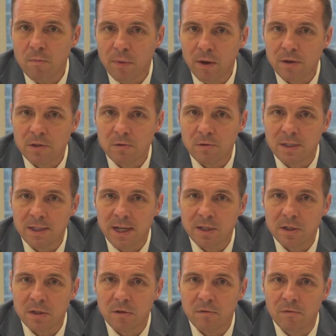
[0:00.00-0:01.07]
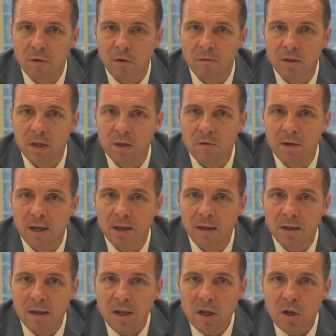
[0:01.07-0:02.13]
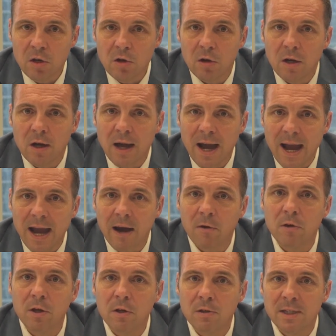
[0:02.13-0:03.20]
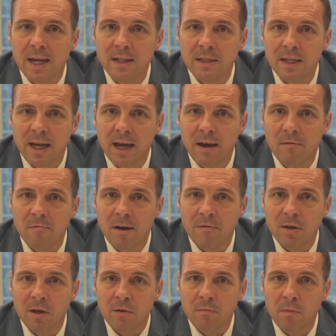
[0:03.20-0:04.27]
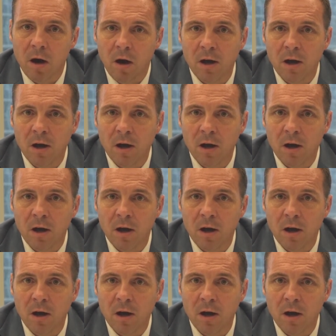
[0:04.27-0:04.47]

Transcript: personal intention of the unit, look at how you tend to get a revenue.